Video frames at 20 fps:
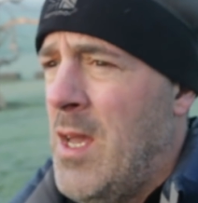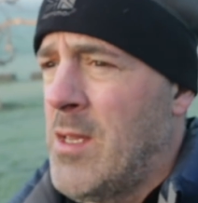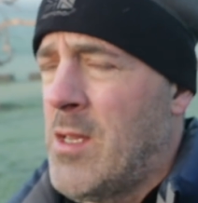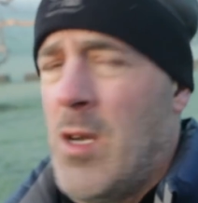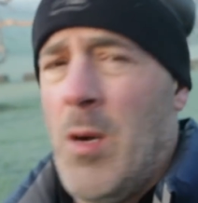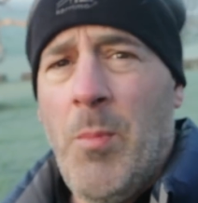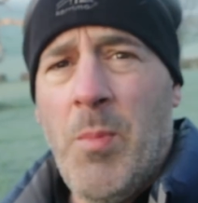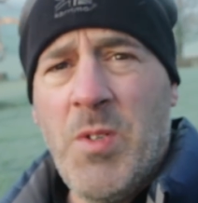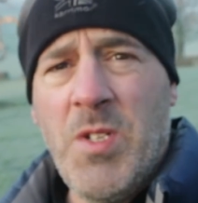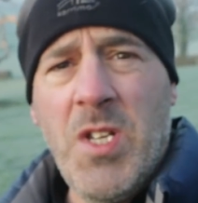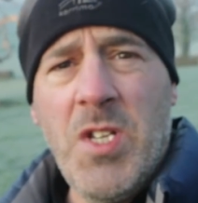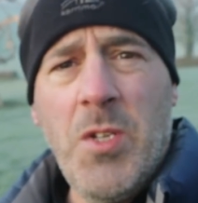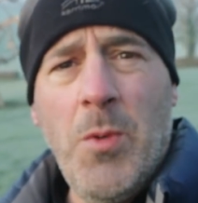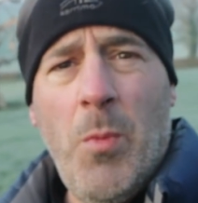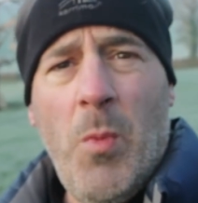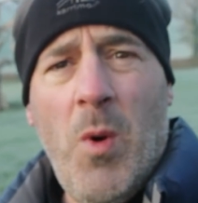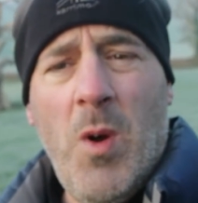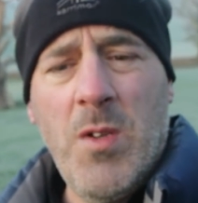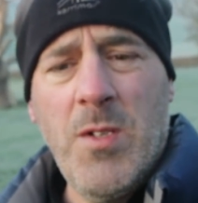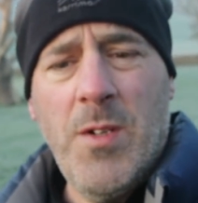
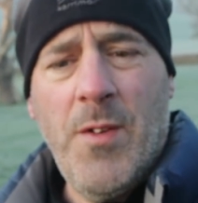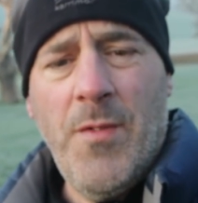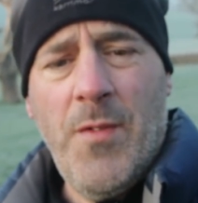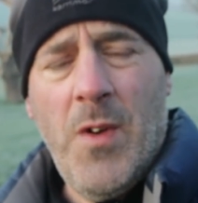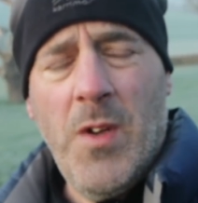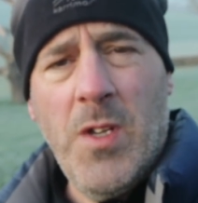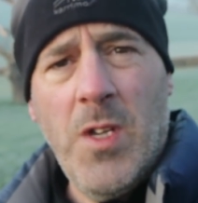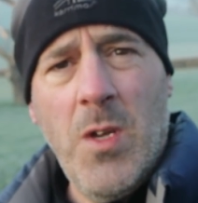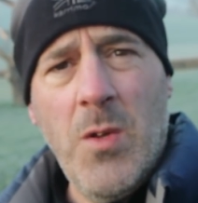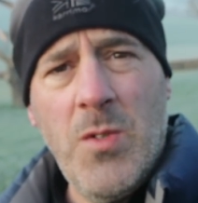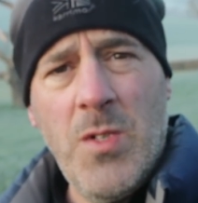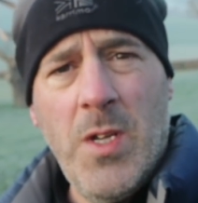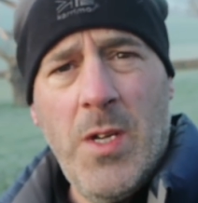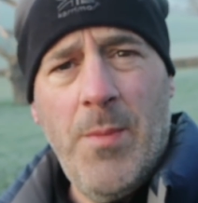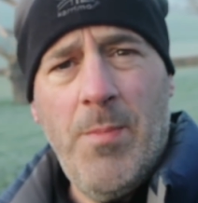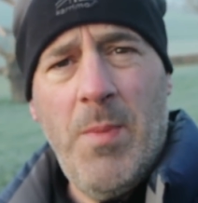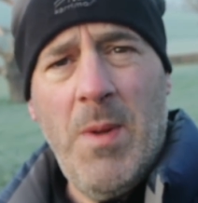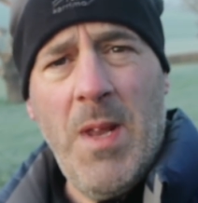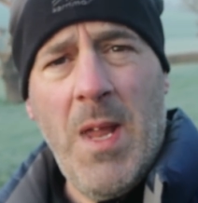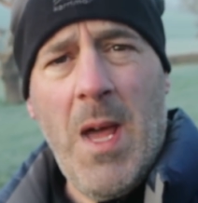Composition wise, I use
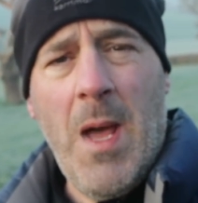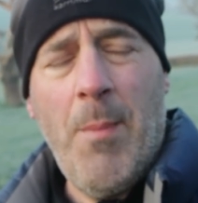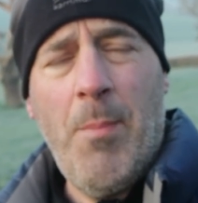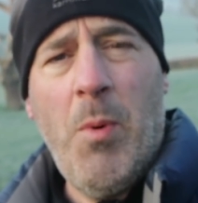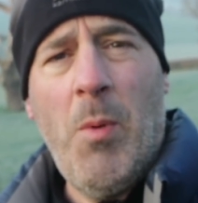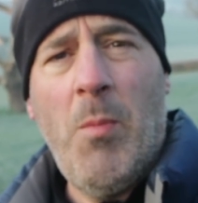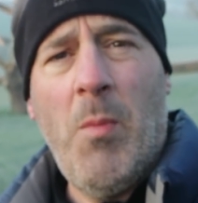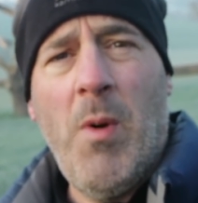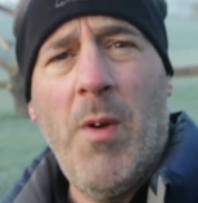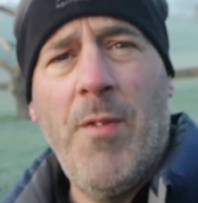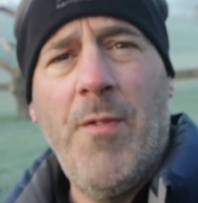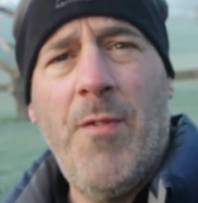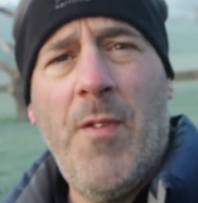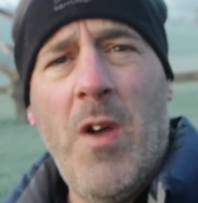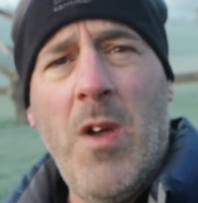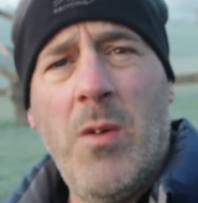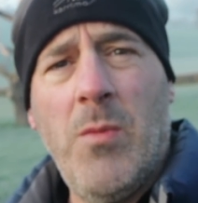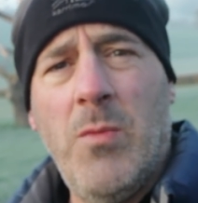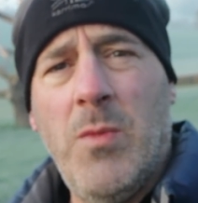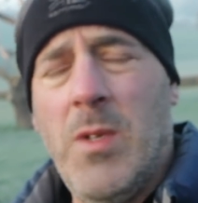an app on my
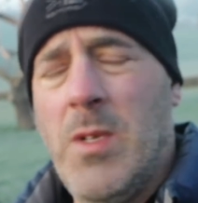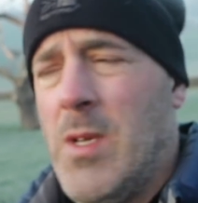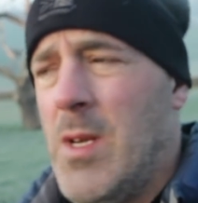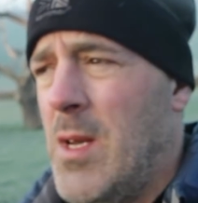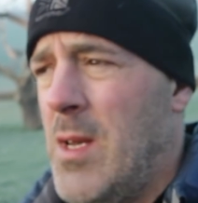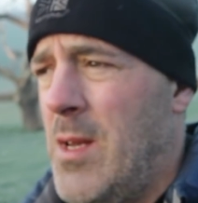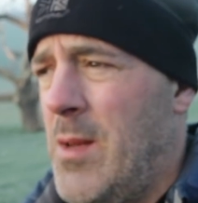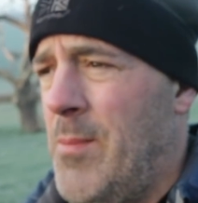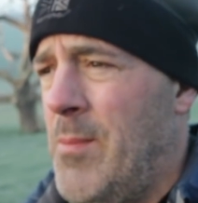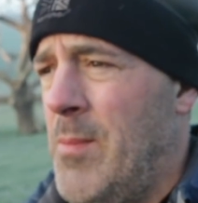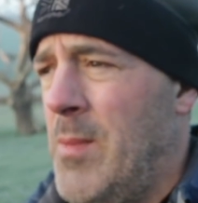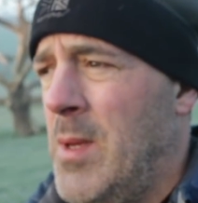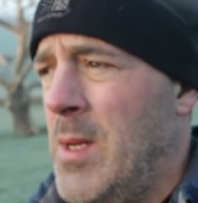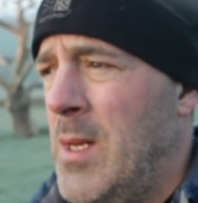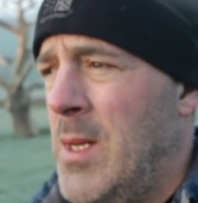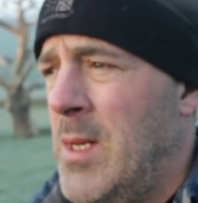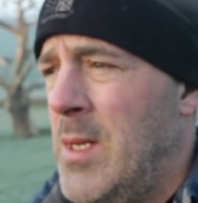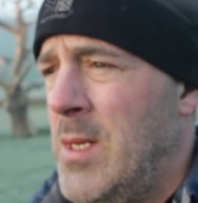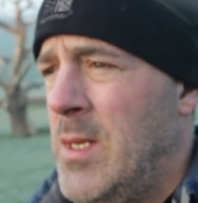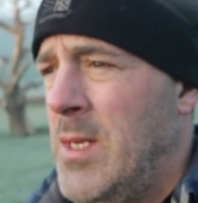phone,
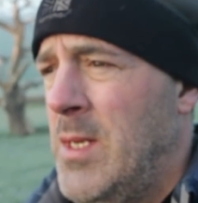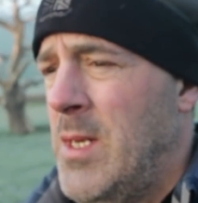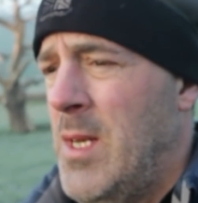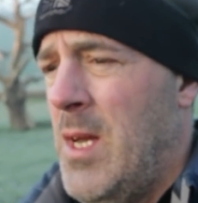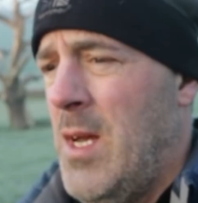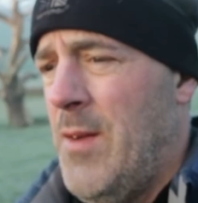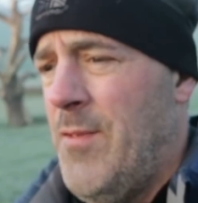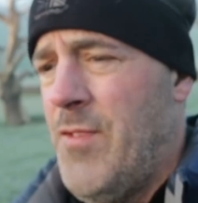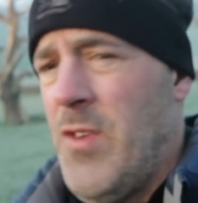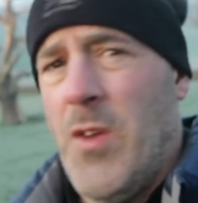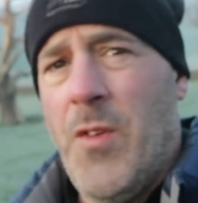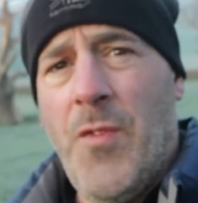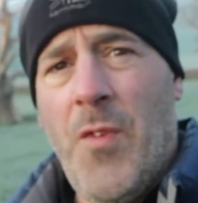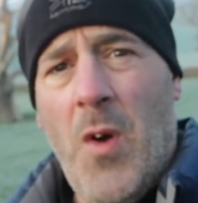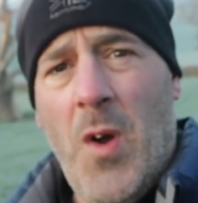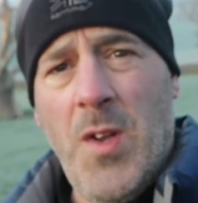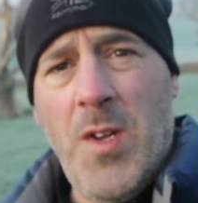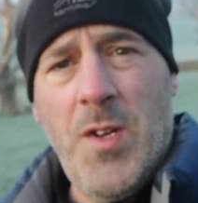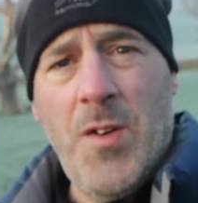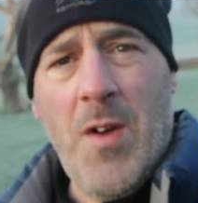a
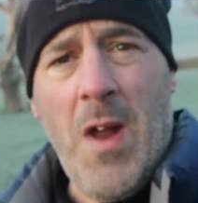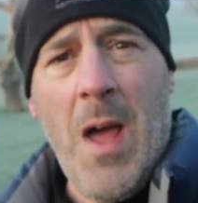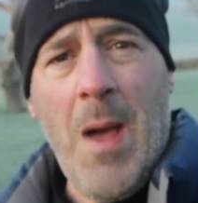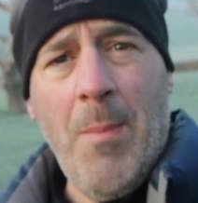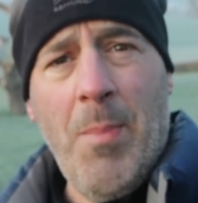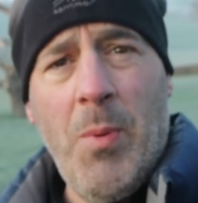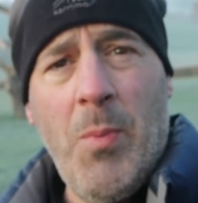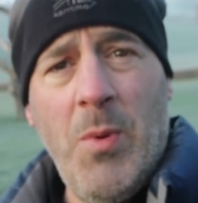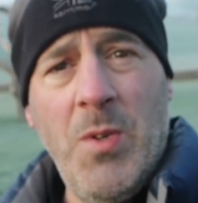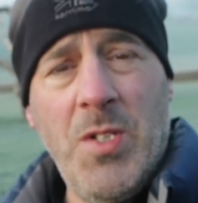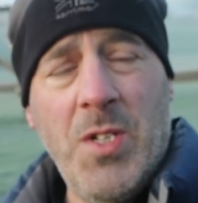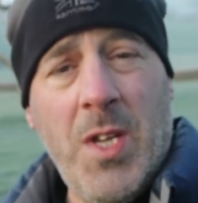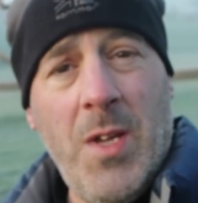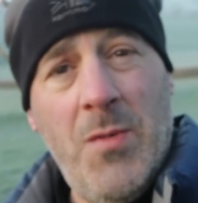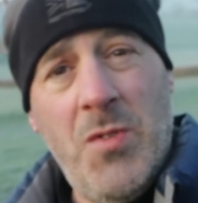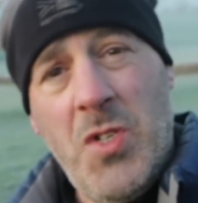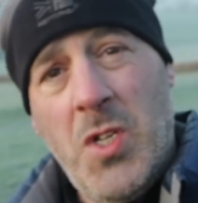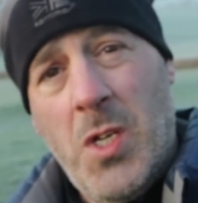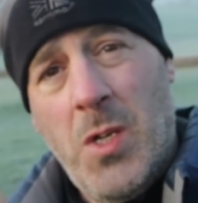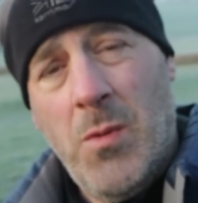viewfinder app, which
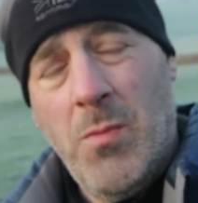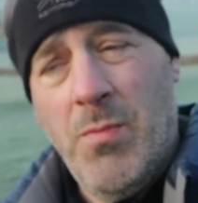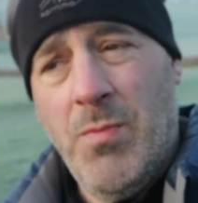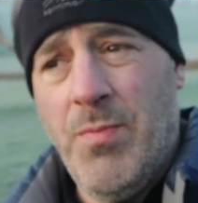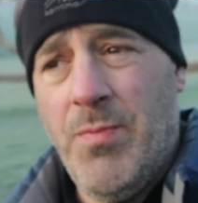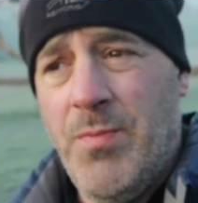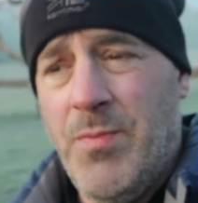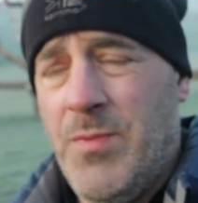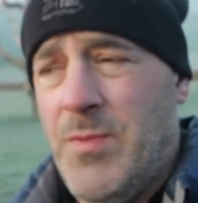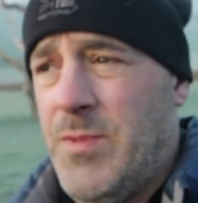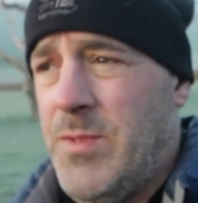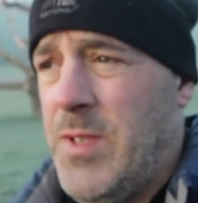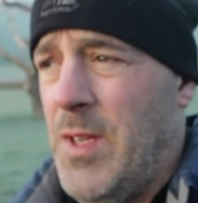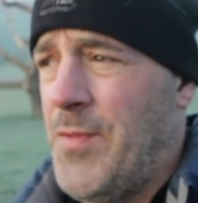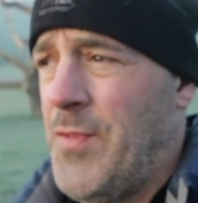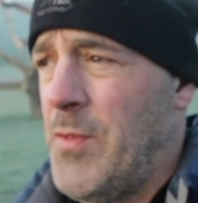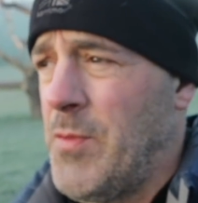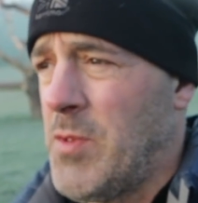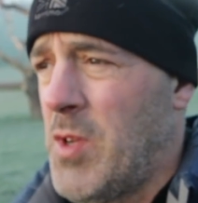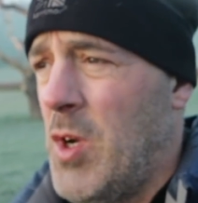gives you
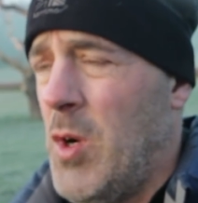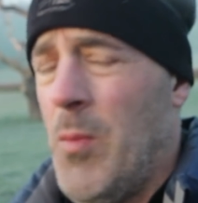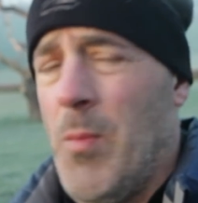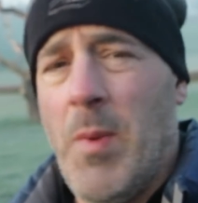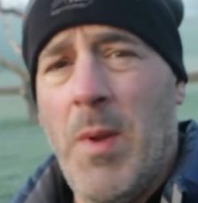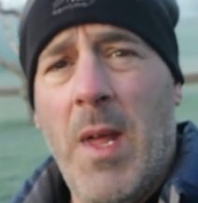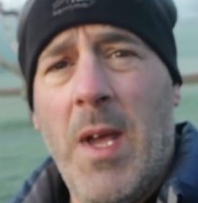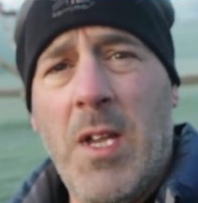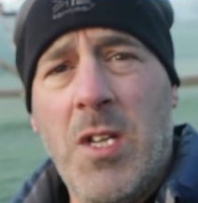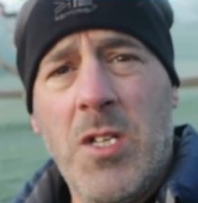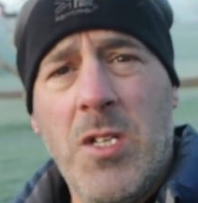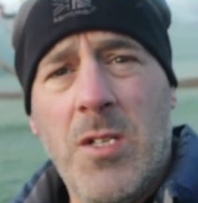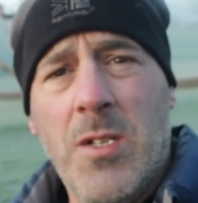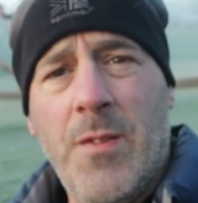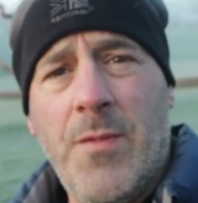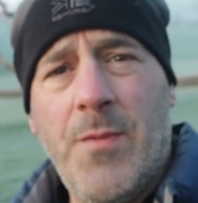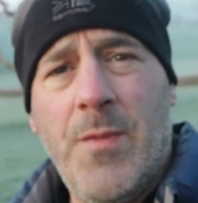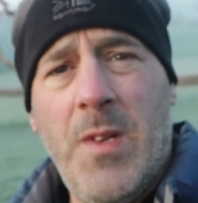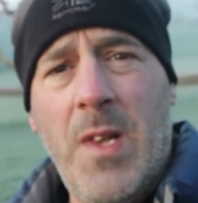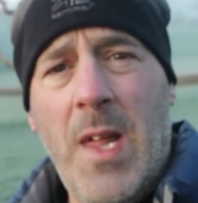different combinations
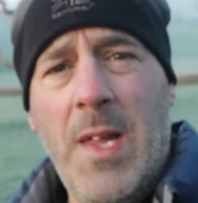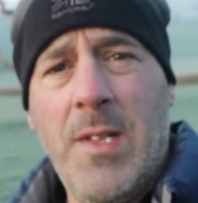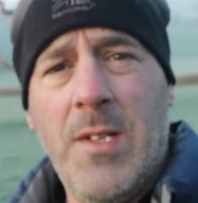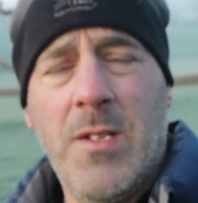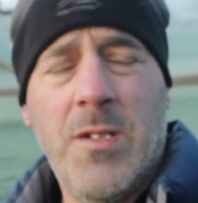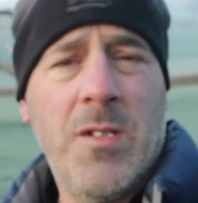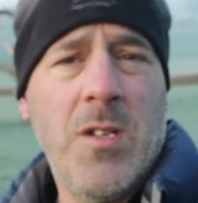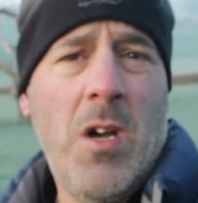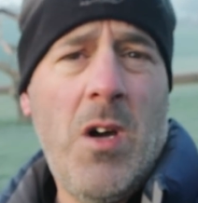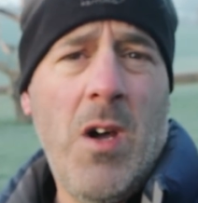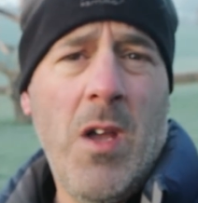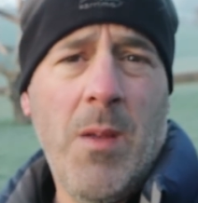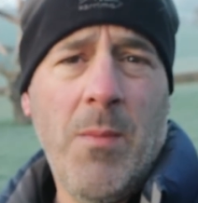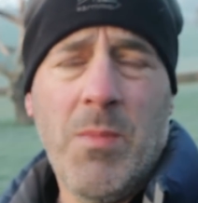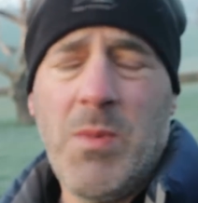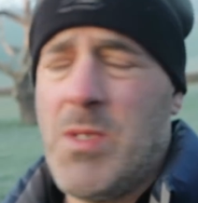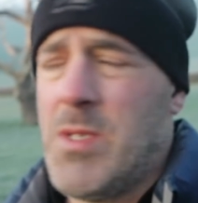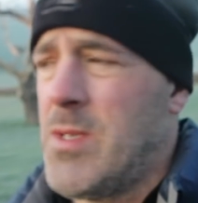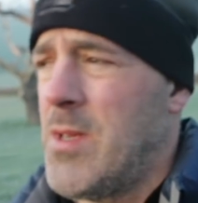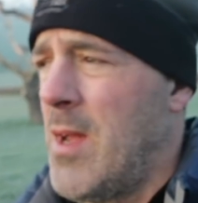of lens
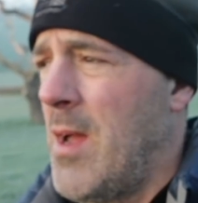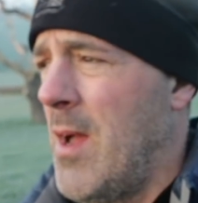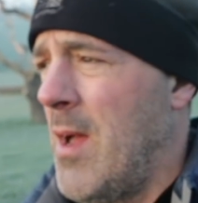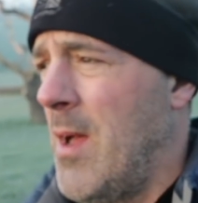types.